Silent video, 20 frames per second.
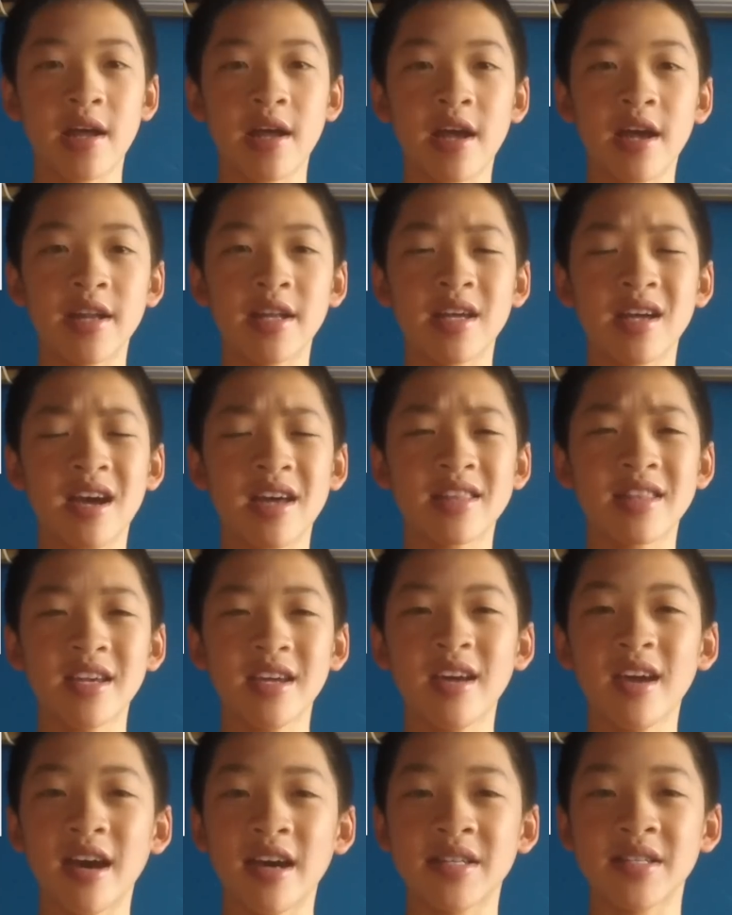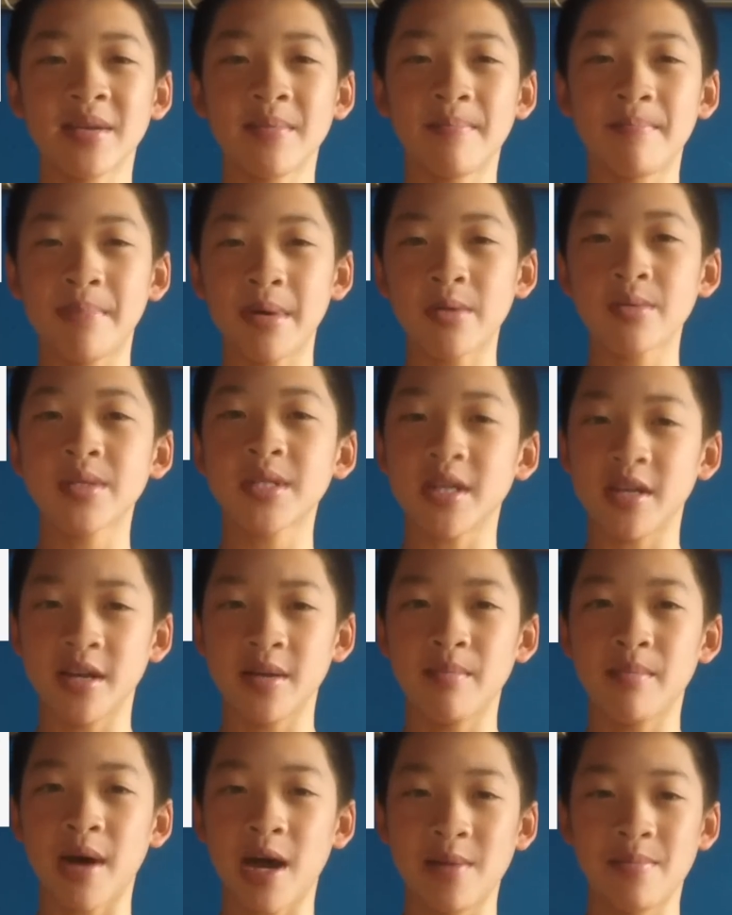And I think it has a
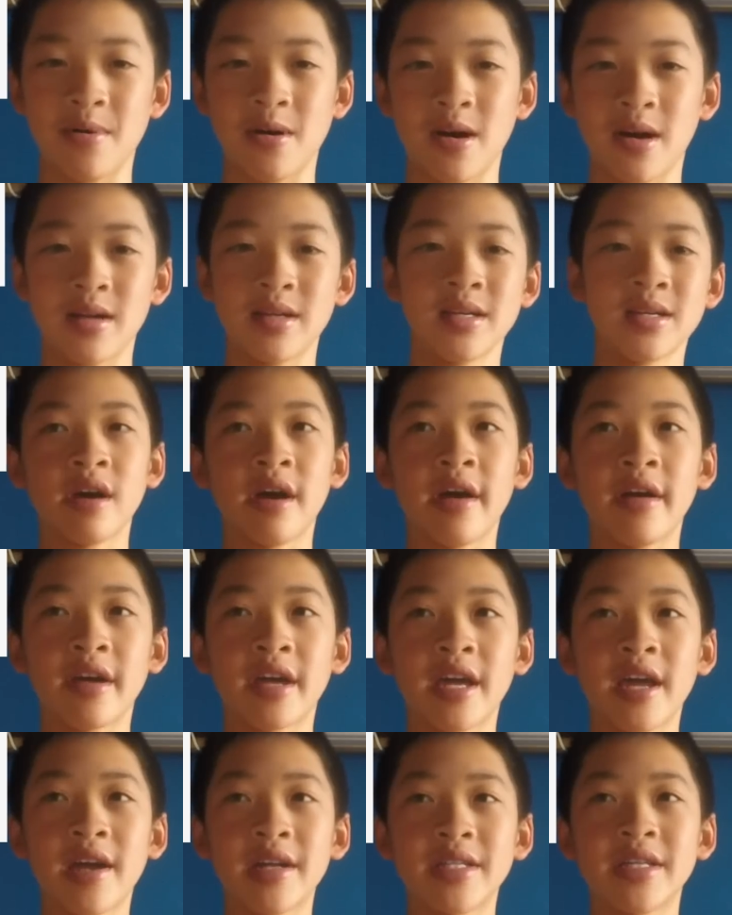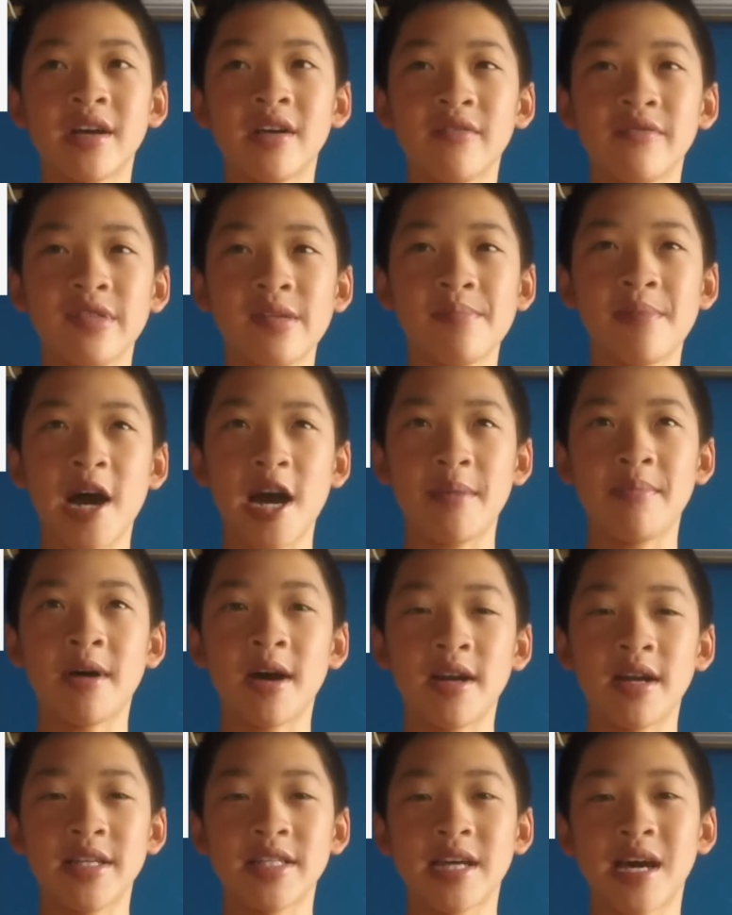built-in bipod. I can't tell if the
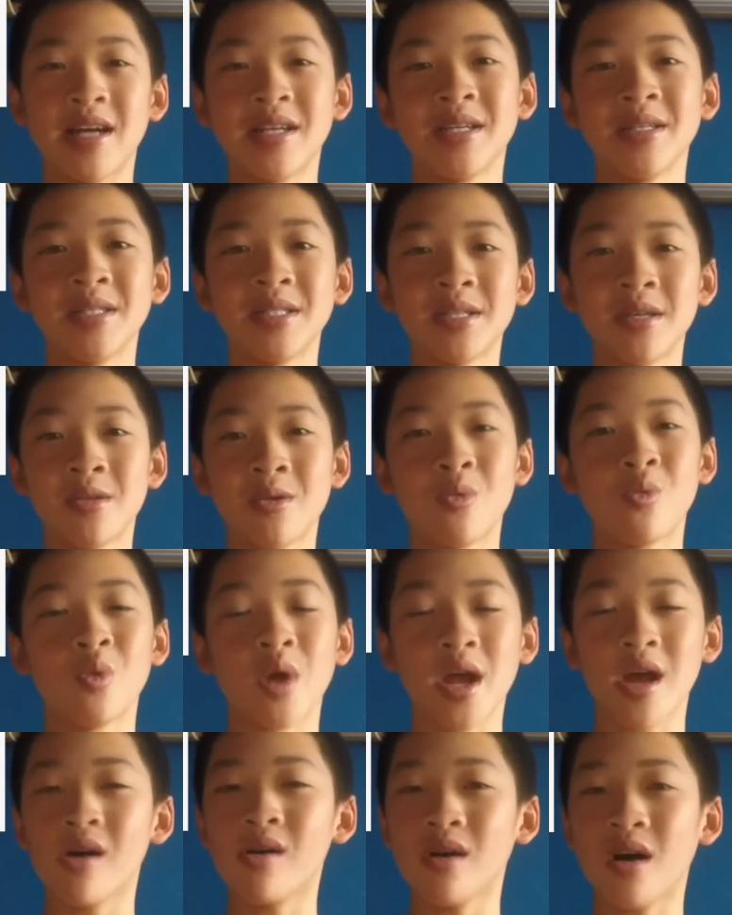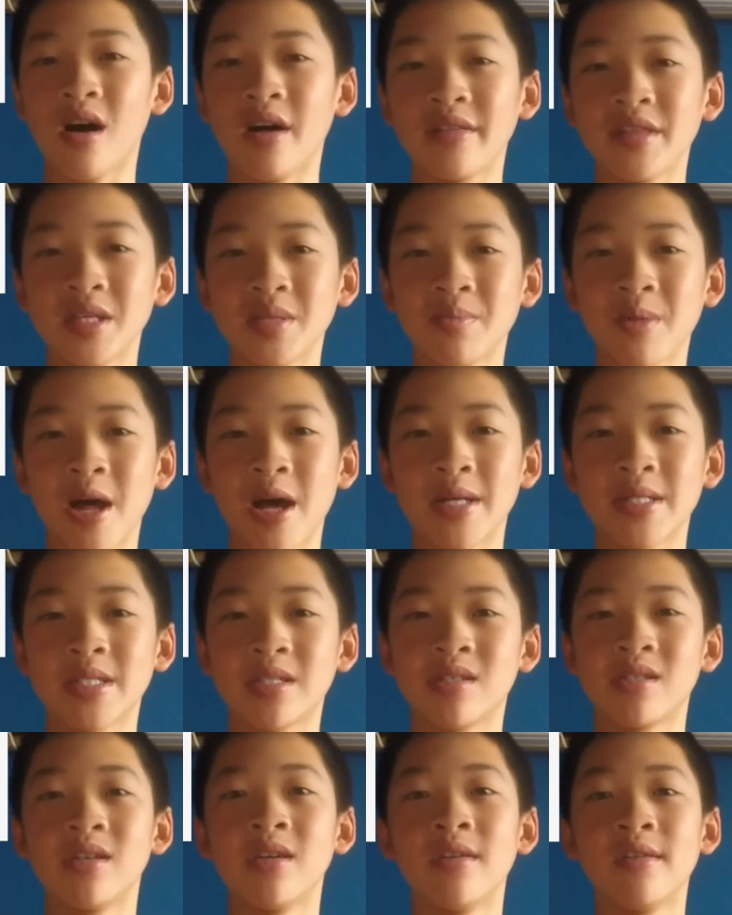bipod attaches to the rail on this
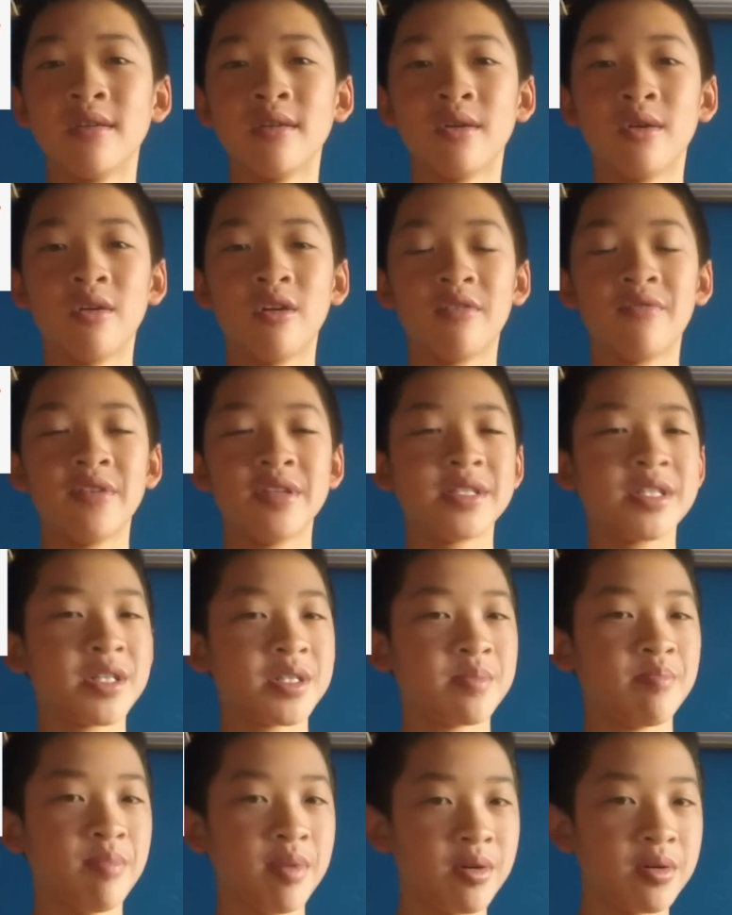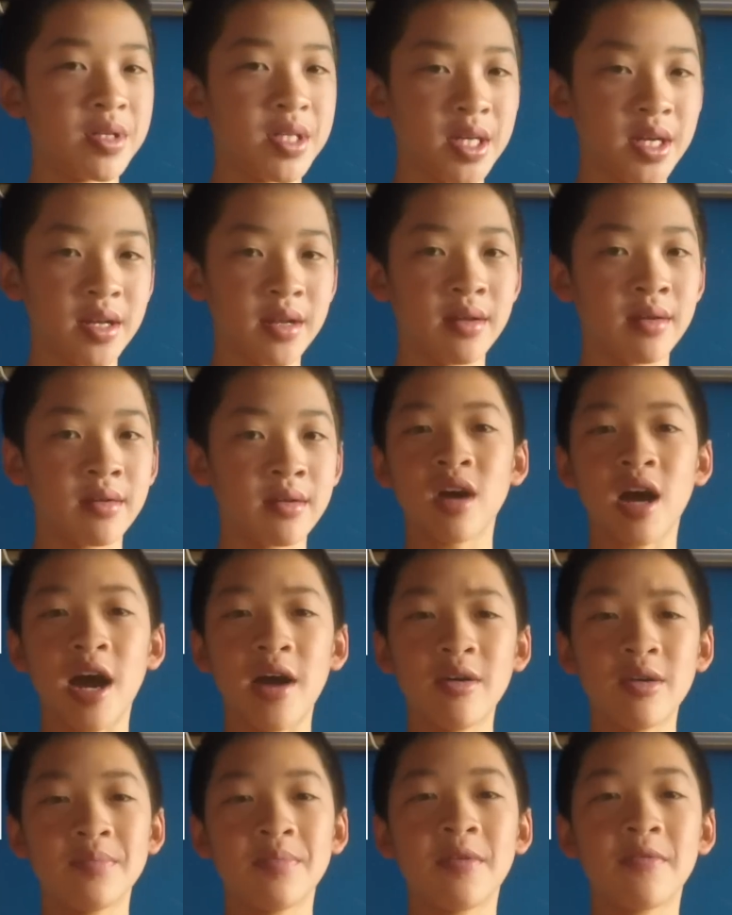blaster or if it's just built in.
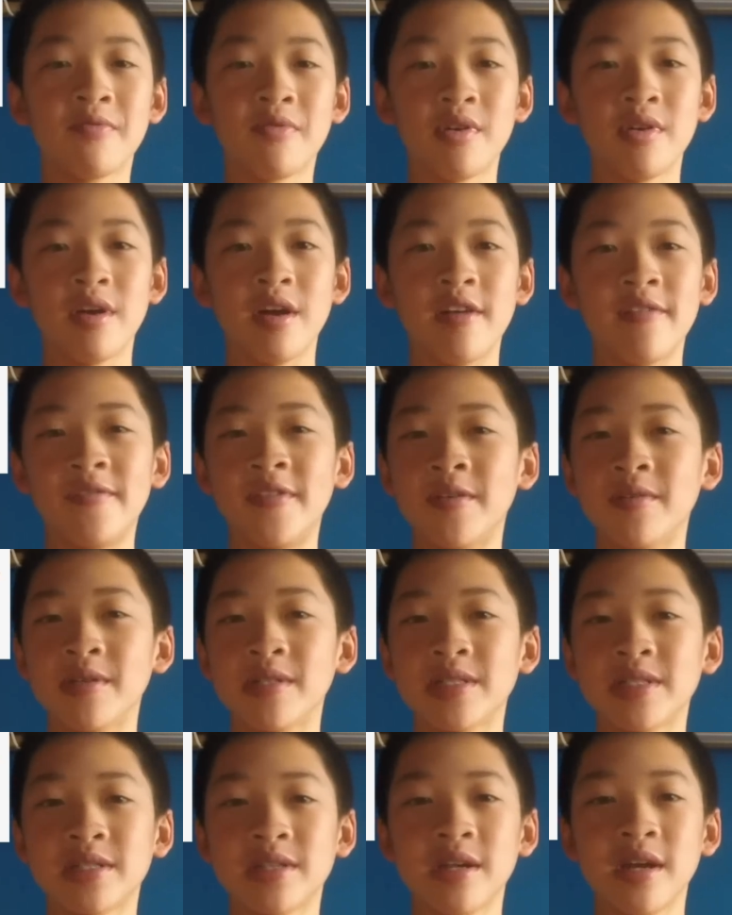I would prefer if it was